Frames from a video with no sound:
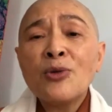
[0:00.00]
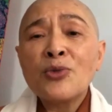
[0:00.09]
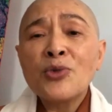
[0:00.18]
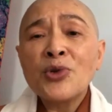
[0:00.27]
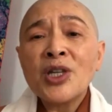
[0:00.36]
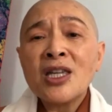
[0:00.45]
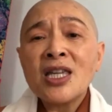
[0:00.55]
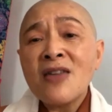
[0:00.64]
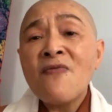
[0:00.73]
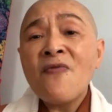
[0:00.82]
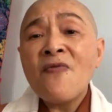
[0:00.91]
we
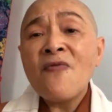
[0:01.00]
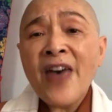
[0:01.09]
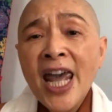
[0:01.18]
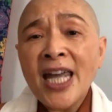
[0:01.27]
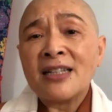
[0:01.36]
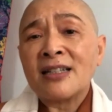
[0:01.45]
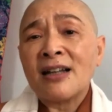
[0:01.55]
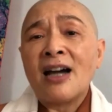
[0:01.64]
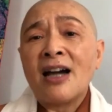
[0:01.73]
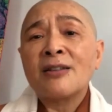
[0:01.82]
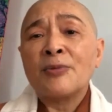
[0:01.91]
invade
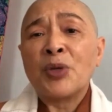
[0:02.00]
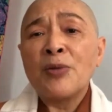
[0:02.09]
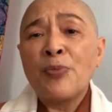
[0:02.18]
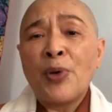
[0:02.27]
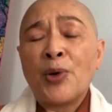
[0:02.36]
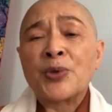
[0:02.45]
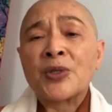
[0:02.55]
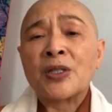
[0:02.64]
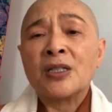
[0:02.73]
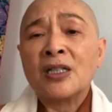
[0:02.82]
other people's,